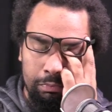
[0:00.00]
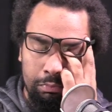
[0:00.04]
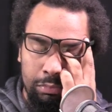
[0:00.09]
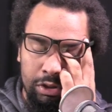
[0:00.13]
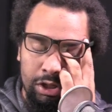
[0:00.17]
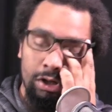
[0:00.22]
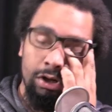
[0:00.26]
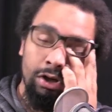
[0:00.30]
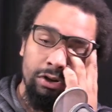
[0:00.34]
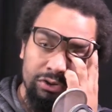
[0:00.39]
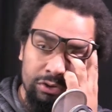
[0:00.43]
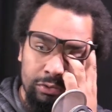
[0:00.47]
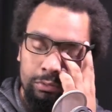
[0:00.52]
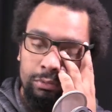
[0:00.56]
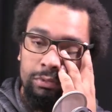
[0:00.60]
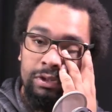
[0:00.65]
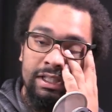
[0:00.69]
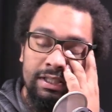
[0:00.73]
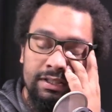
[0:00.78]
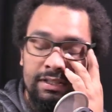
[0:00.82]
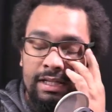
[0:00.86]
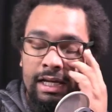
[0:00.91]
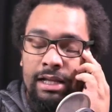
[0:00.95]
but it also
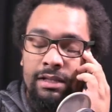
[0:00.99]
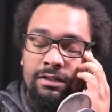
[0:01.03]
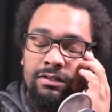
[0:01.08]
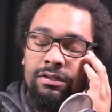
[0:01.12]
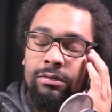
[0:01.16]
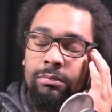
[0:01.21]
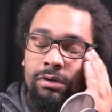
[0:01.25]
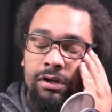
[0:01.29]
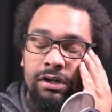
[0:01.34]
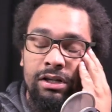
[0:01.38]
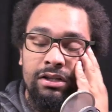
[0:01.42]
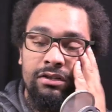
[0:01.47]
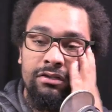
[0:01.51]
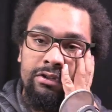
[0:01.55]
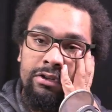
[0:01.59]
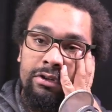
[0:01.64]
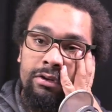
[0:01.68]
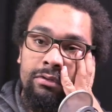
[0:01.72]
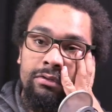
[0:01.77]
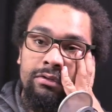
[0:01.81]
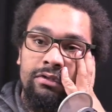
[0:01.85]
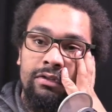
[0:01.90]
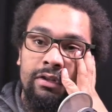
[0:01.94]
restands the buddy
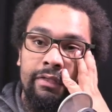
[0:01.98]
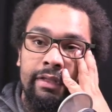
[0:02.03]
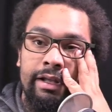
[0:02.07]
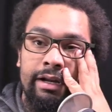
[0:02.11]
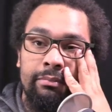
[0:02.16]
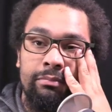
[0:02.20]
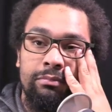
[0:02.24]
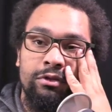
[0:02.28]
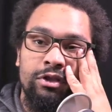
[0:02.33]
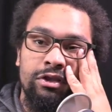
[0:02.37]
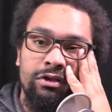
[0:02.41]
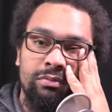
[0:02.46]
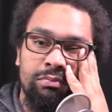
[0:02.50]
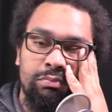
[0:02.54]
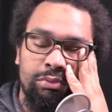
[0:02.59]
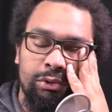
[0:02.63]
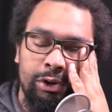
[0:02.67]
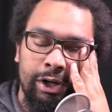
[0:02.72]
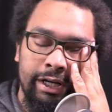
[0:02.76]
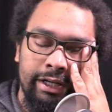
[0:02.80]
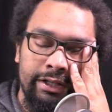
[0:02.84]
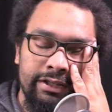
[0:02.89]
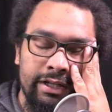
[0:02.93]
zones and then just
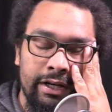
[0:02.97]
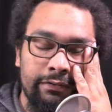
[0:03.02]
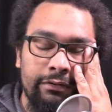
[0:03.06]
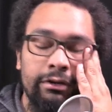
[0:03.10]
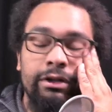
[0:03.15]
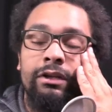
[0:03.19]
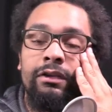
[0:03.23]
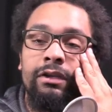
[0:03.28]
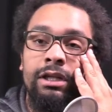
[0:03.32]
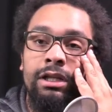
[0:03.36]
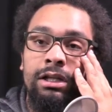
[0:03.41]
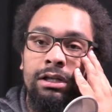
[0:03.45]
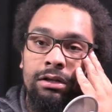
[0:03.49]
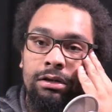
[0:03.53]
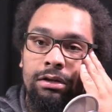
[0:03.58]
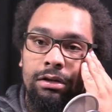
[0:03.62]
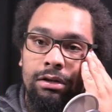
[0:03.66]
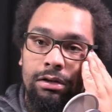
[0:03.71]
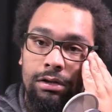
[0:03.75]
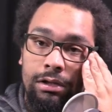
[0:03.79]
breaks everything.